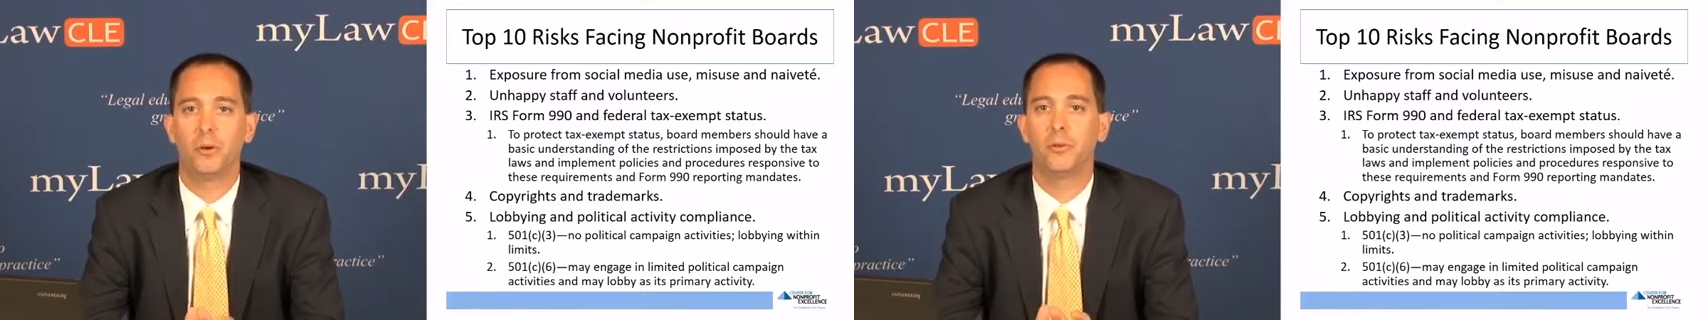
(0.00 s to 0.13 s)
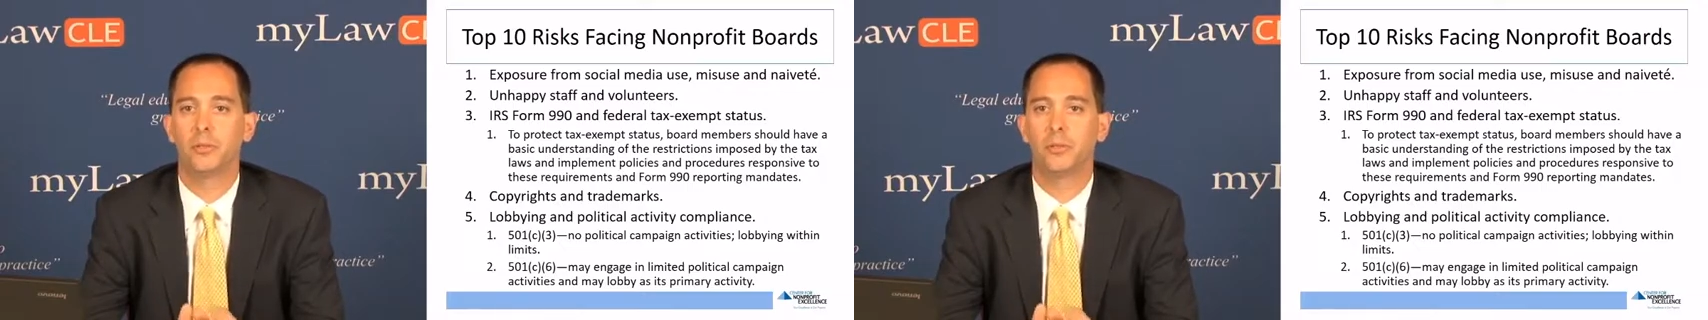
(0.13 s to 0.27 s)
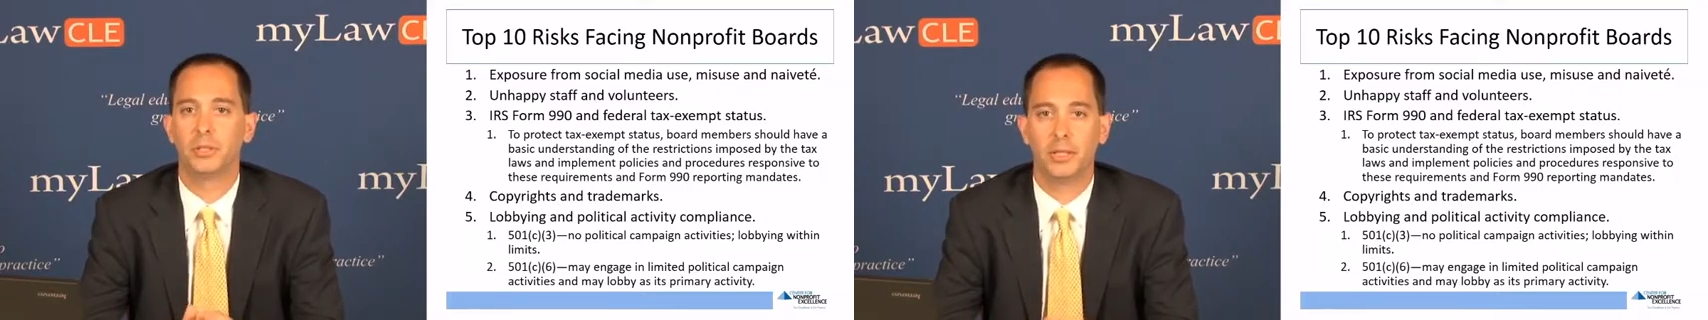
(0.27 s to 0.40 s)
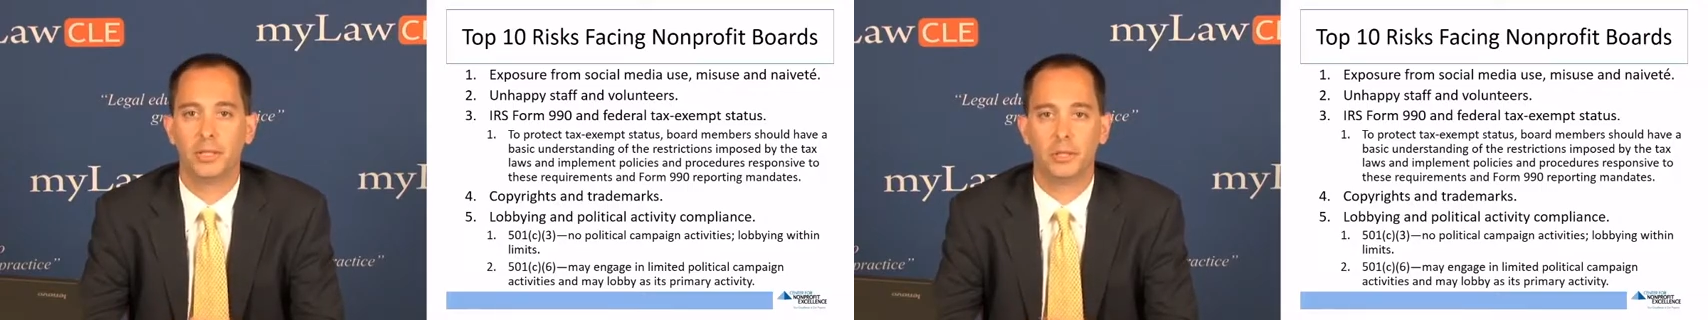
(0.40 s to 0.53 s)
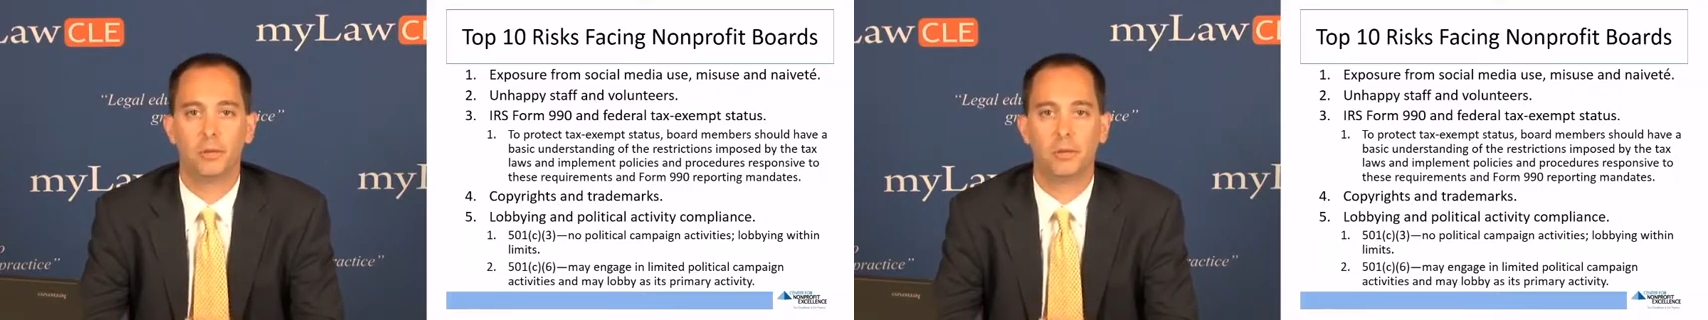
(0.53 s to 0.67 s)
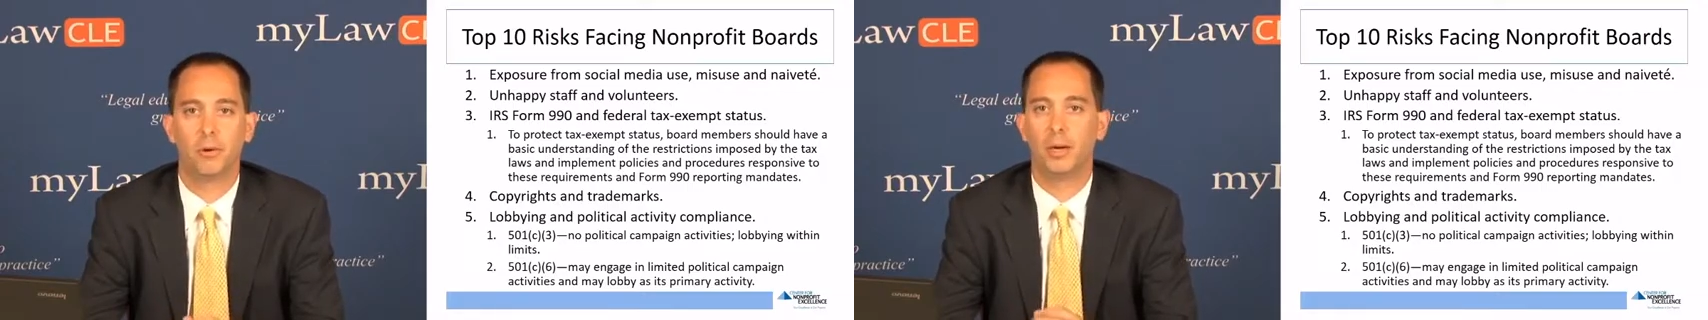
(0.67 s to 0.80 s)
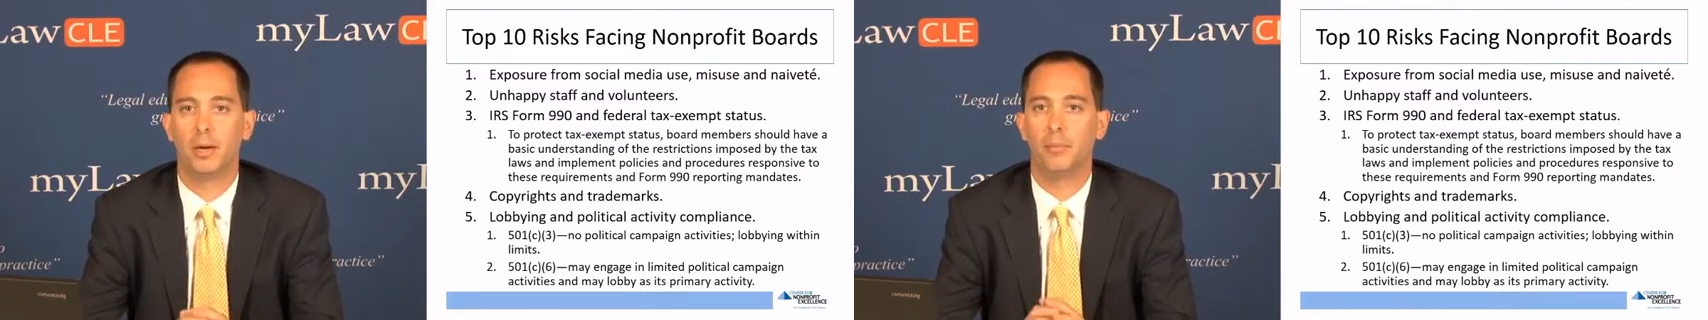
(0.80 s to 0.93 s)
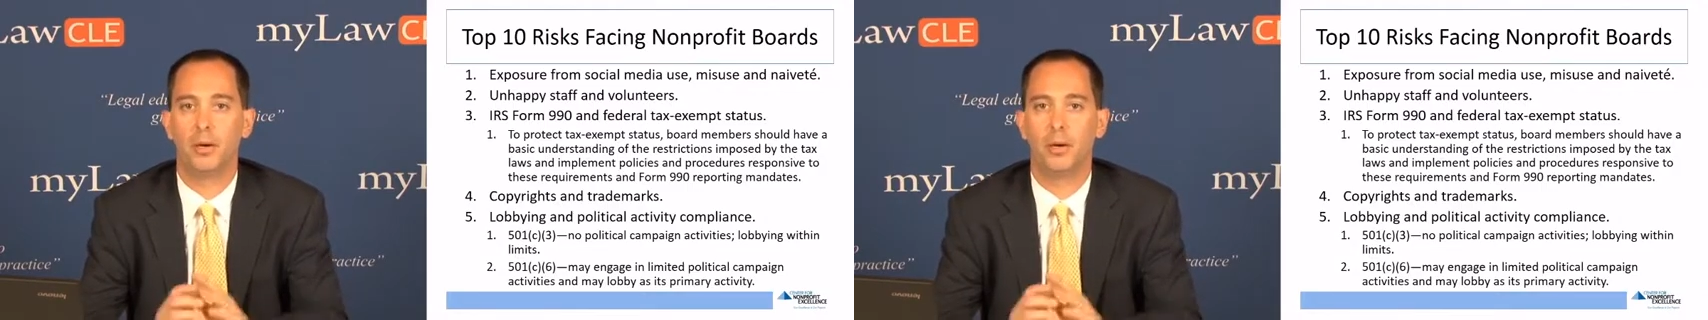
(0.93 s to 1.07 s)
Twitter, there's
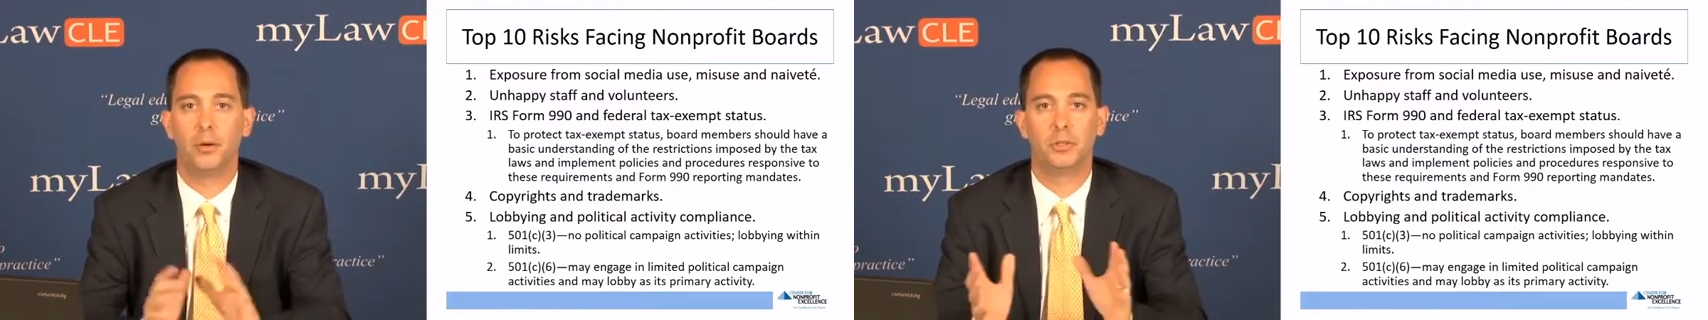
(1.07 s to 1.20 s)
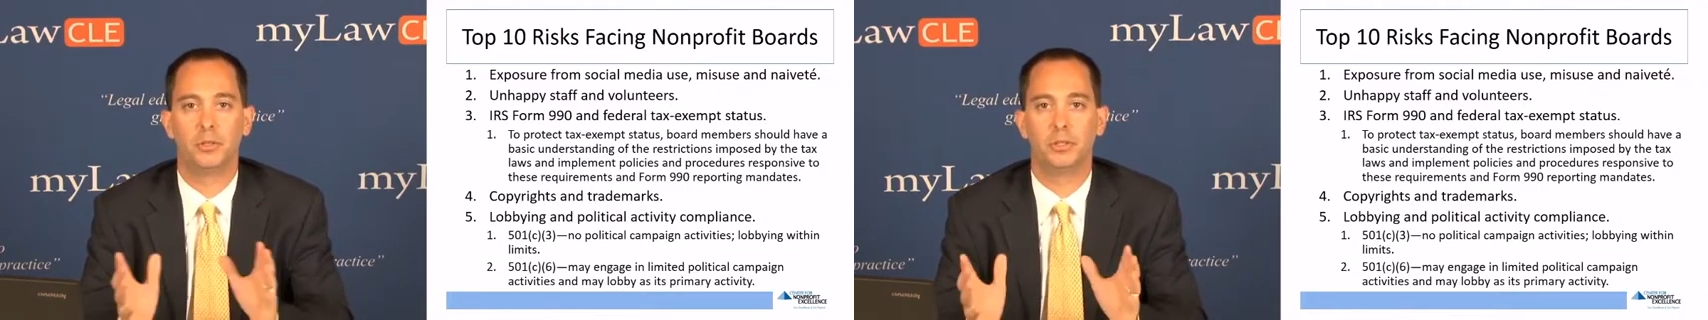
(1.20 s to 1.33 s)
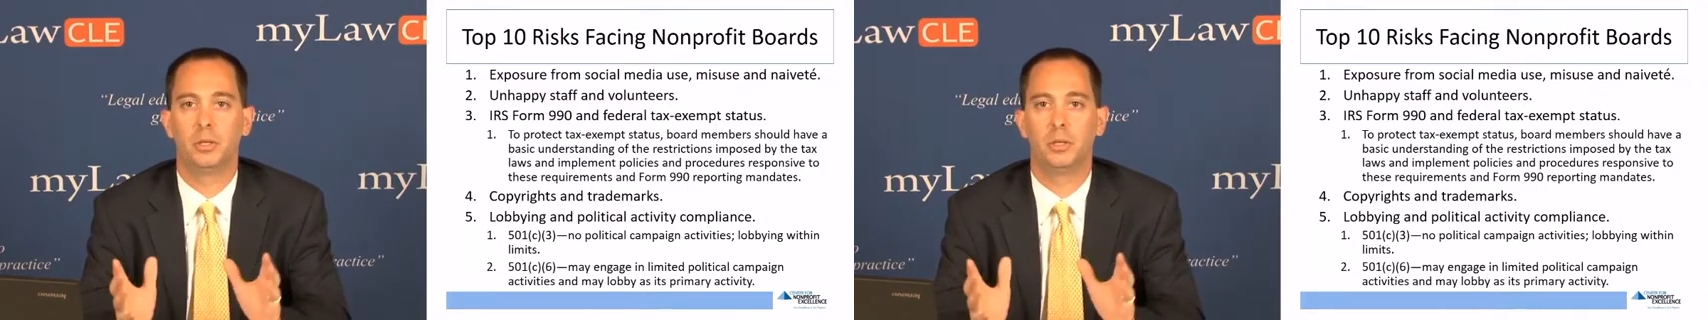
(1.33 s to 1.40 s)
Instagram,